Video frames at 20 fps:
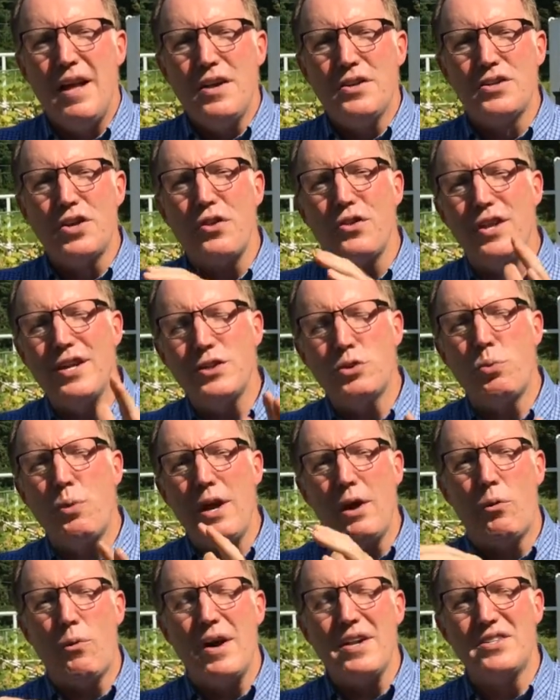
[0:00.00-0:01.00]
So this
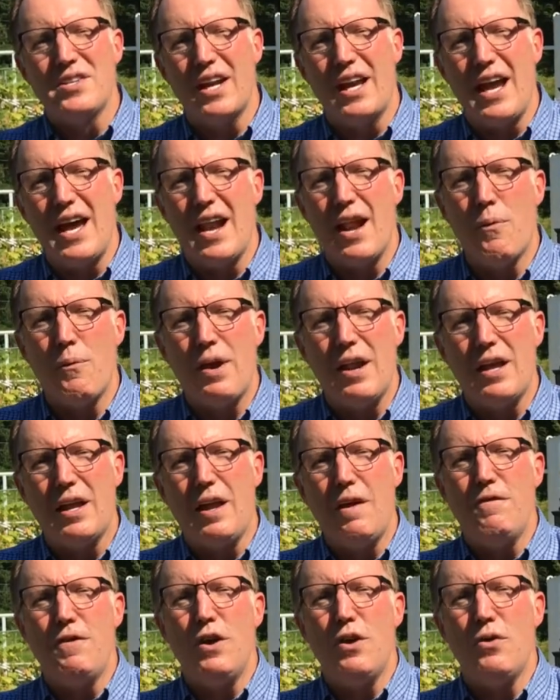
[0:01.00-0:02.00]
week, once again, I want to
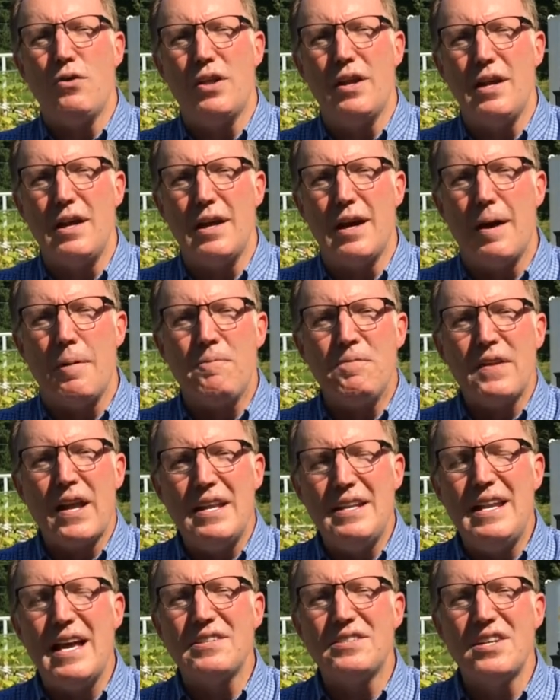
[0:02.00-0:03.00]
give you the uh,
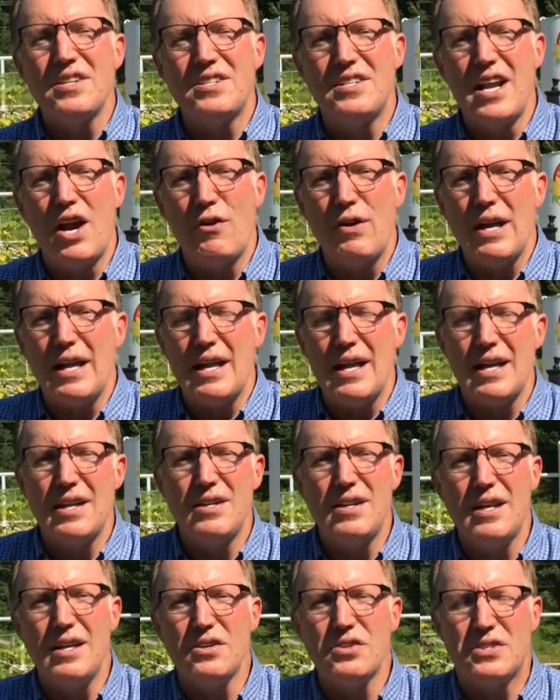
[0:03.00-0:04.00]
necessary
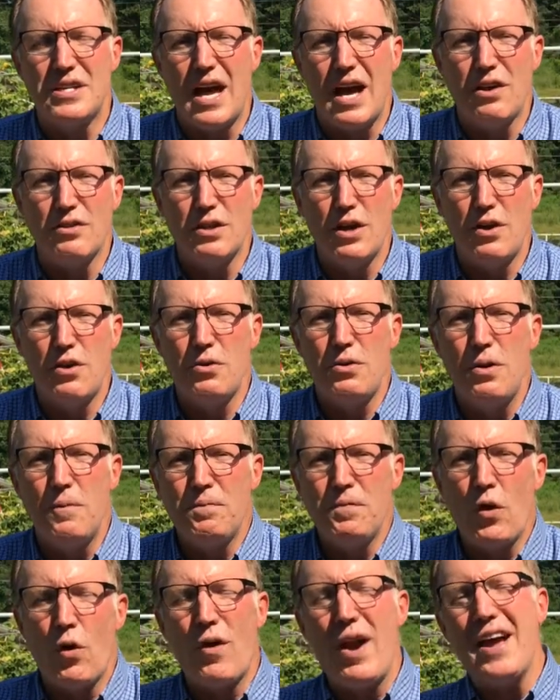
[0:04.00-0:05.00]
endings download,
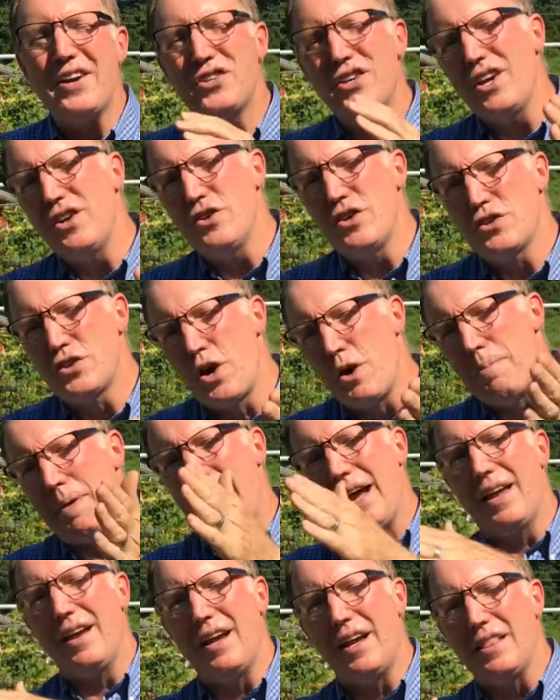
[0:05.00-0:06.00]
or actually you can just go
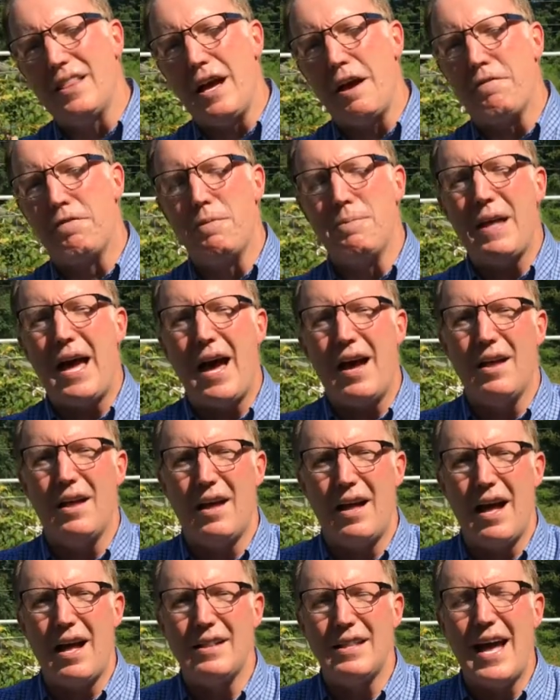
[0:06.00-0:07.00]
back and get that from that
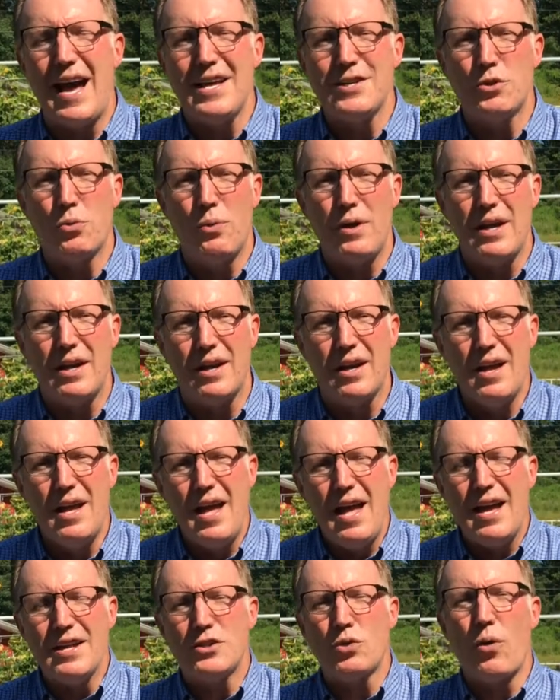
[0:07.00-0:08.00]
uh, last week.
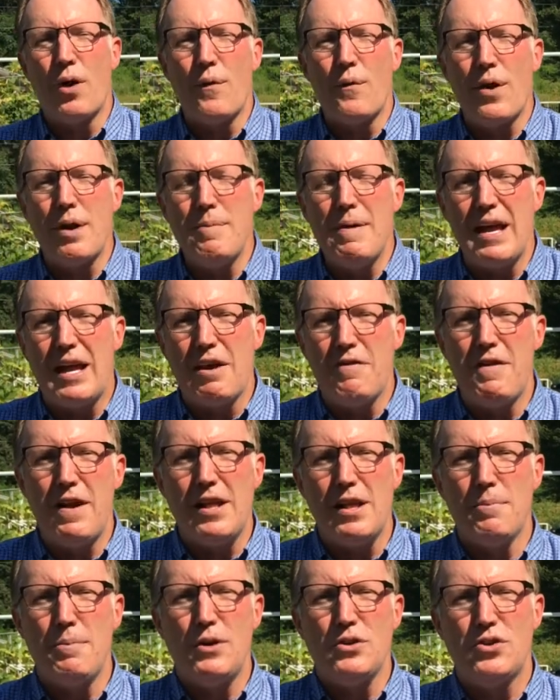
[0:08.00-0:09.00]
And so what I want to make
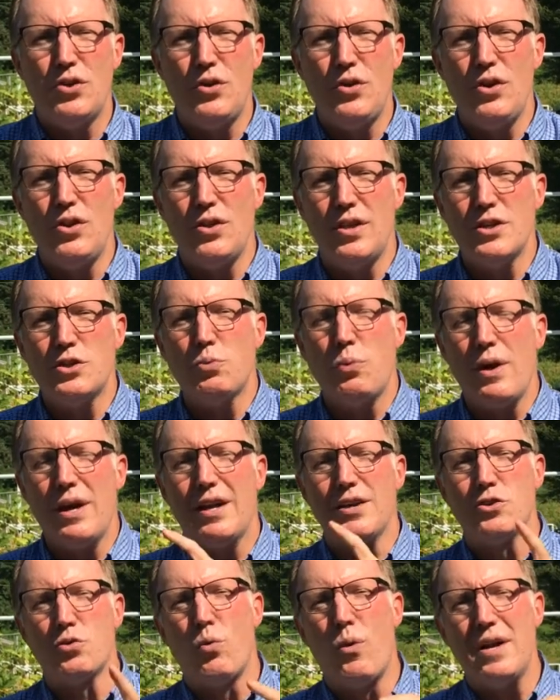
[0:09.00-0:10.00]
available to you this week
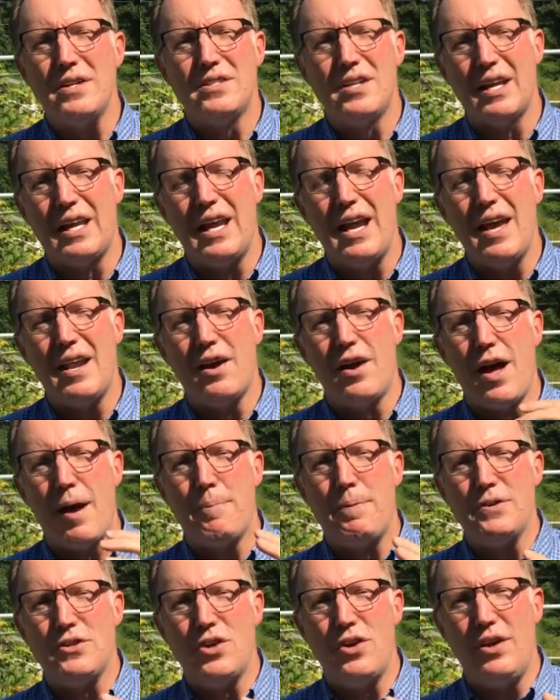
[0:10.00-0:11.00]
is once again an
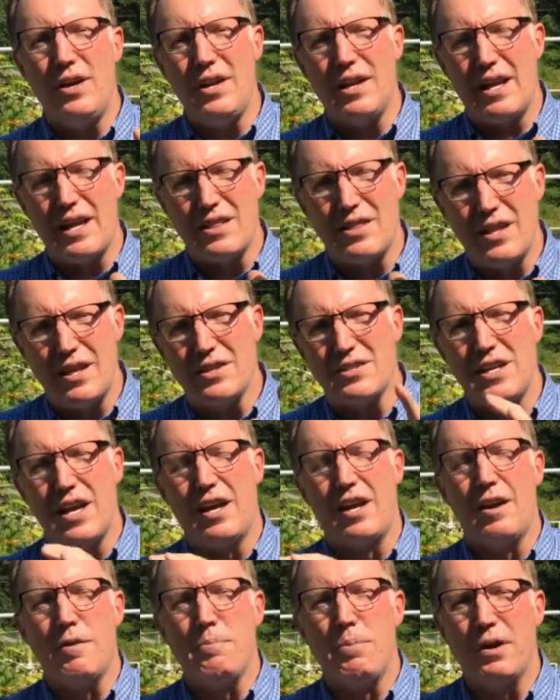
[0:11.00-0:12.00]
opportunity to get the
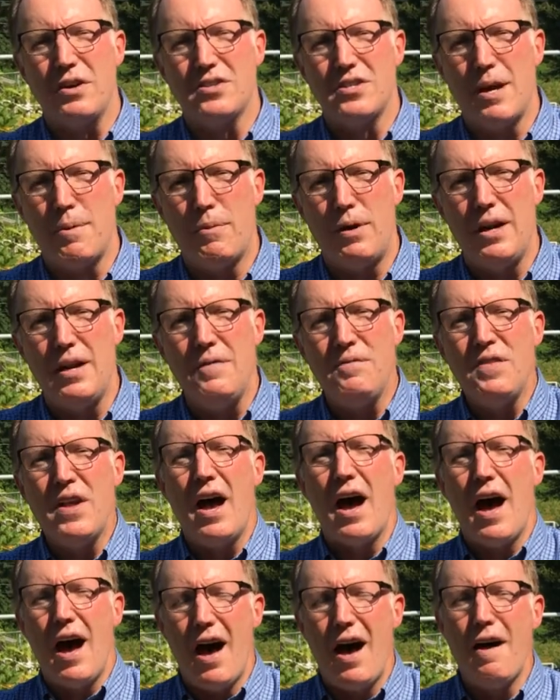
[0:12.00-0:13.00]
executive book summary
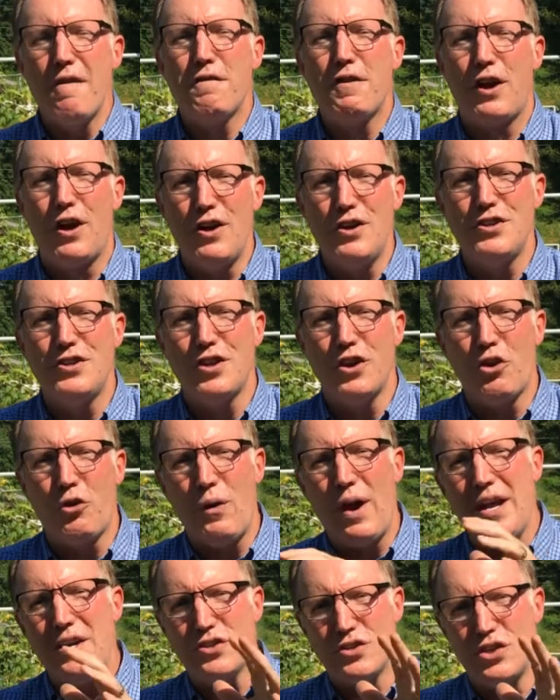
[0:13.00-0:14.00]
of Good to
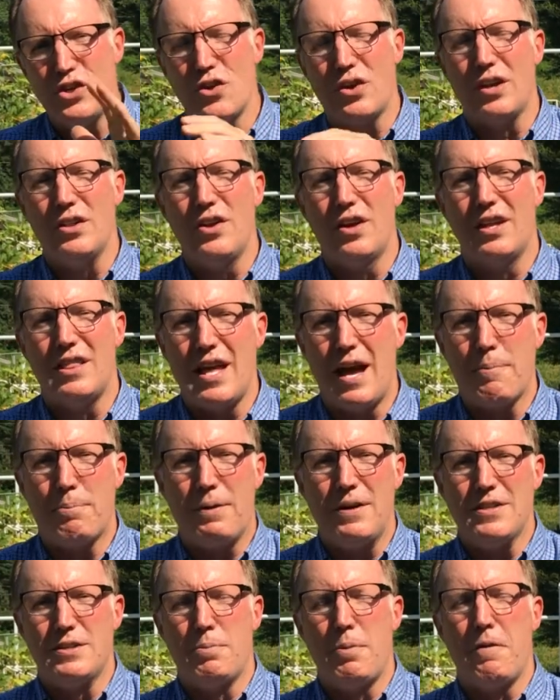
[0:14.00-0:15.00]
Great so you can look at that
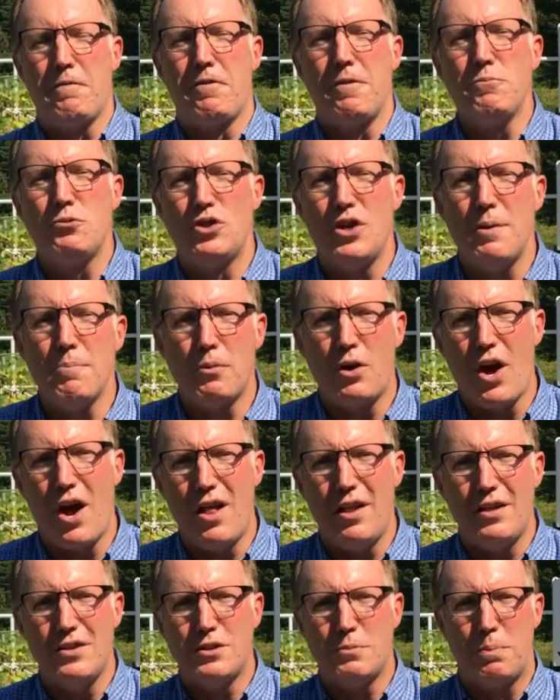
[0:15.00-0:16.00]
principle from Jim
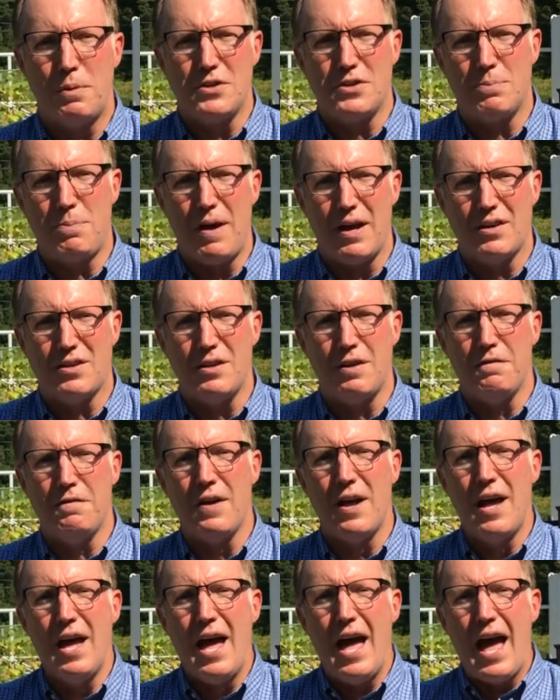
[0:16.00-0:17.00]
Collins' perspective
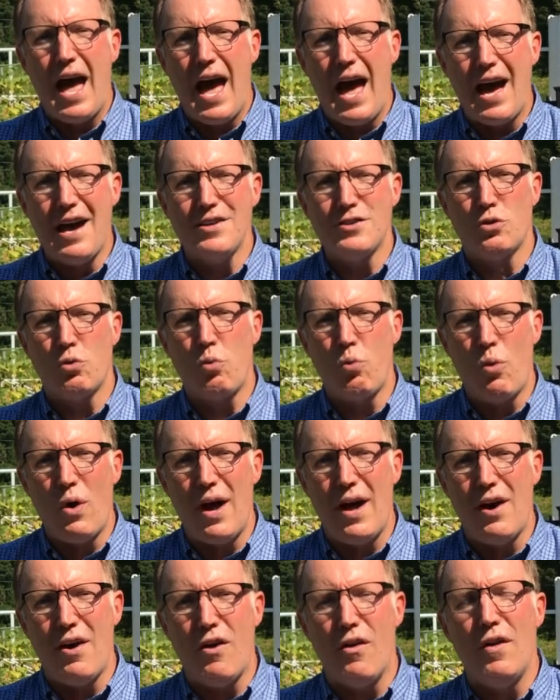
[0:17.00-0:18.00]
as
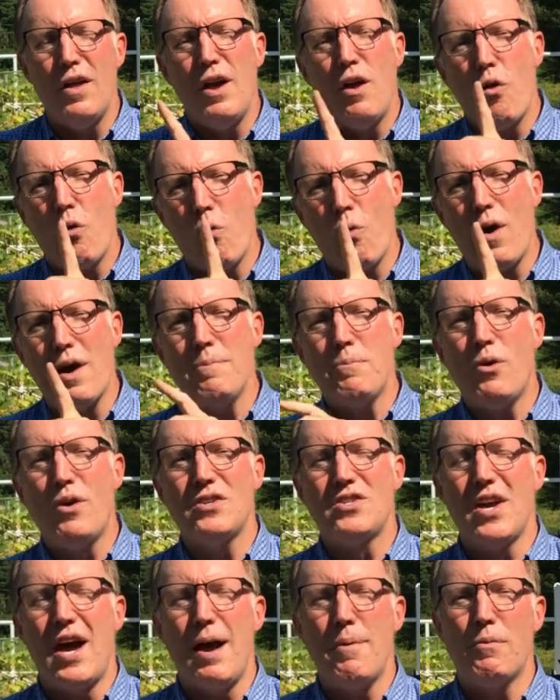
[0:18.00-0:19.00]
well. One more
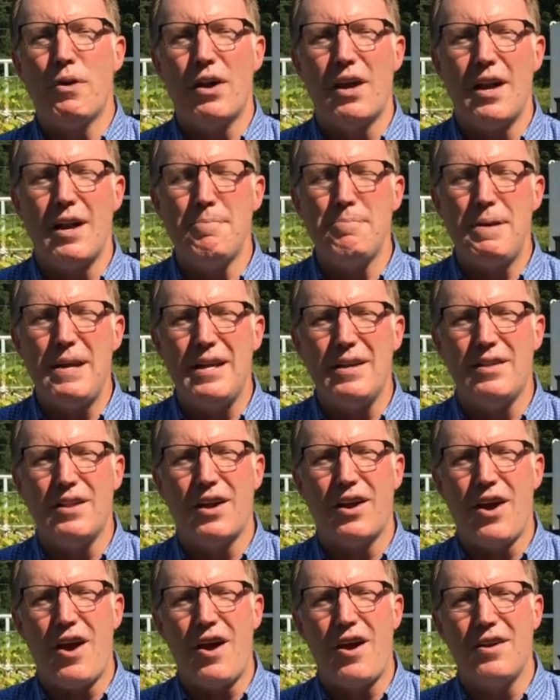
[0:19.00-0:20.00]
time, we're going to be in the
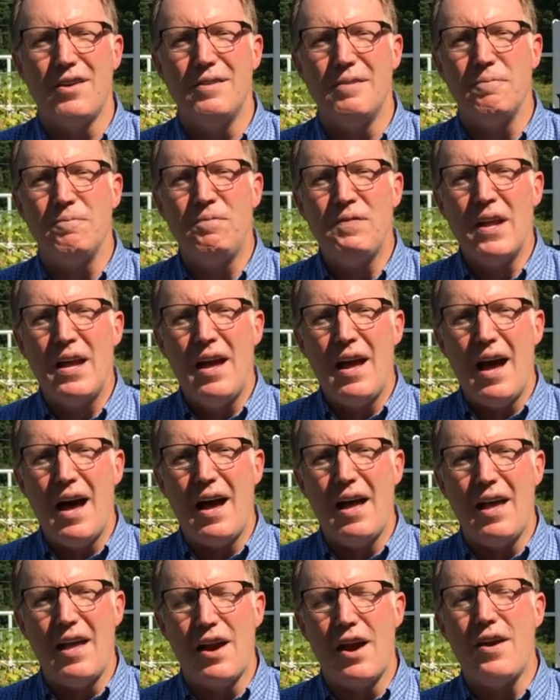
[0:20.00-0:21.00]
garden
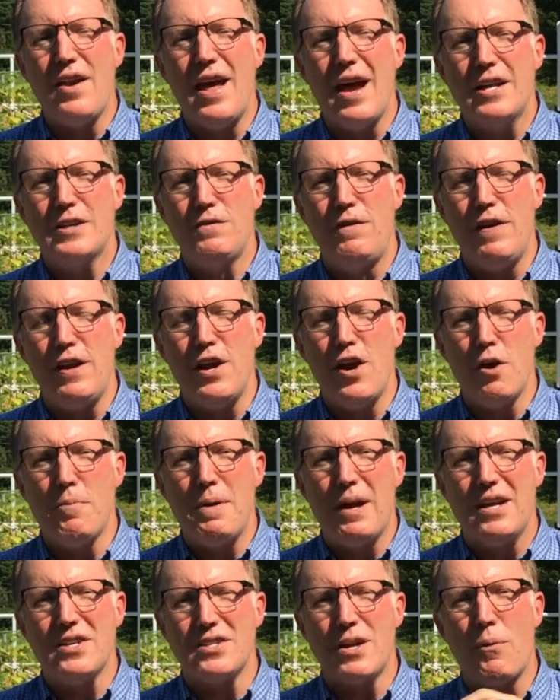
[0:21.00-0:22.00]
uh, in our next video
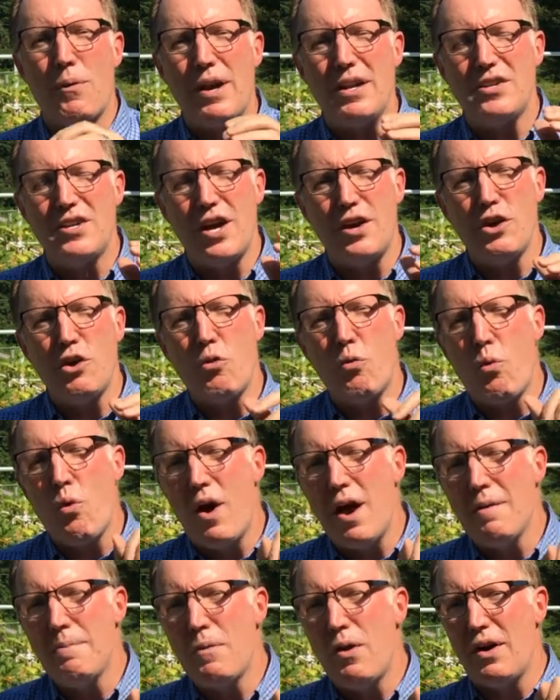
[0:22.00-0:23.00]
because I want to tell you
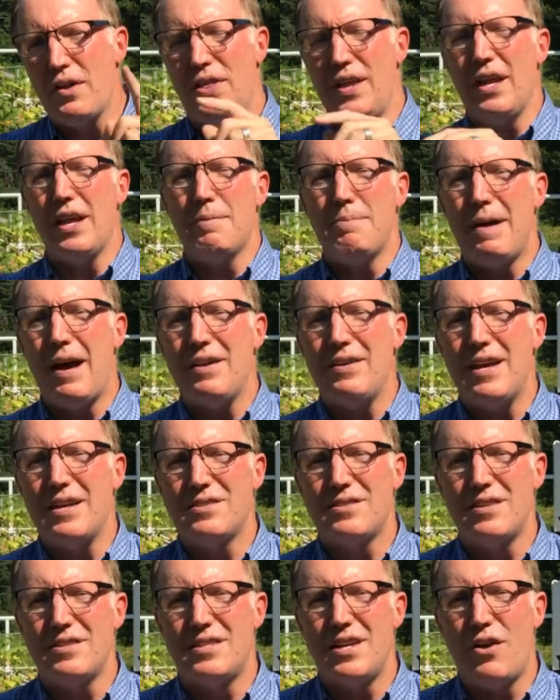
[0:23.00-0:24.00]
one more thing about
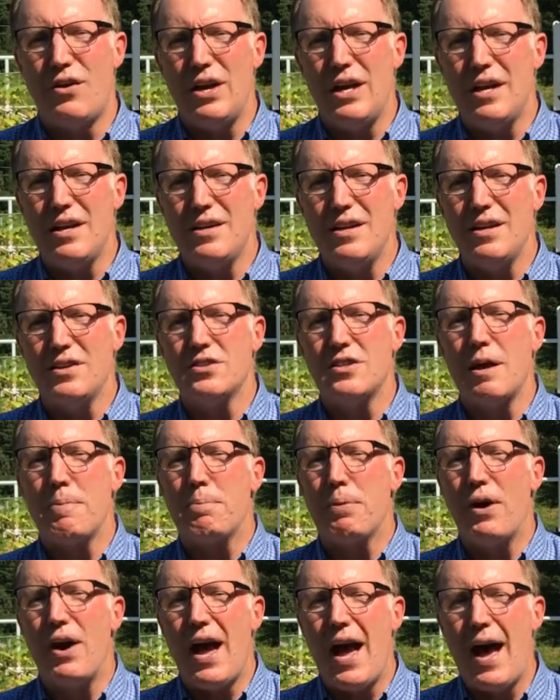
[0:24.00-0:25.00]
necessary endings that
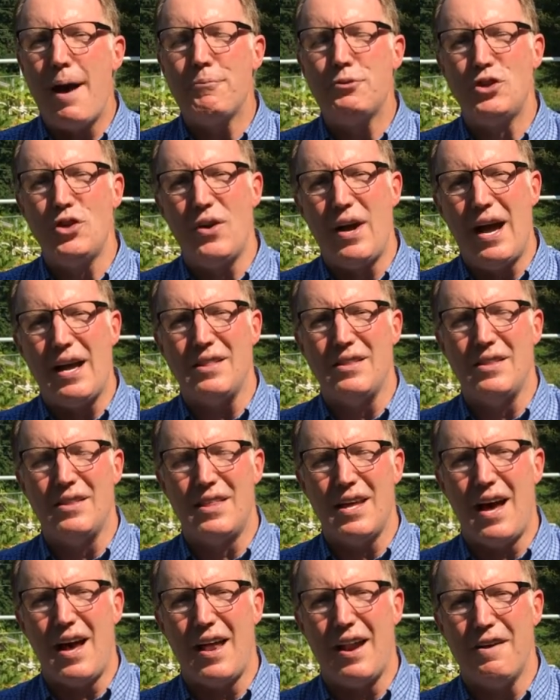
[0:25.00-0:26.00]
perhaps you hadn't
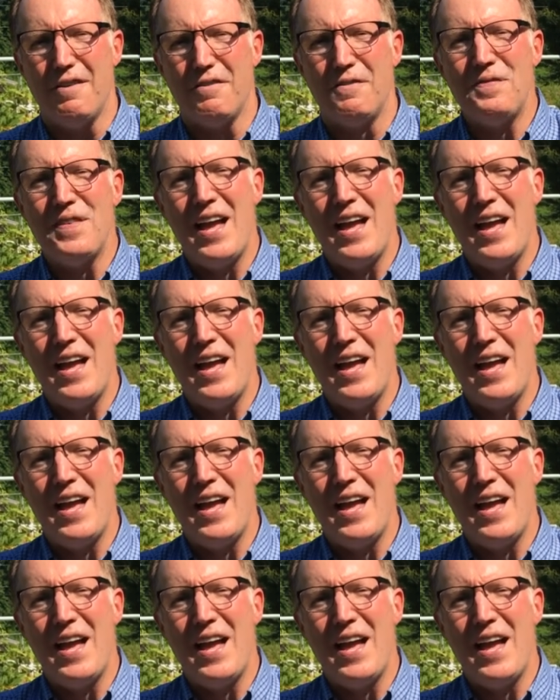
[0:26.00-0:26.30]
thought of.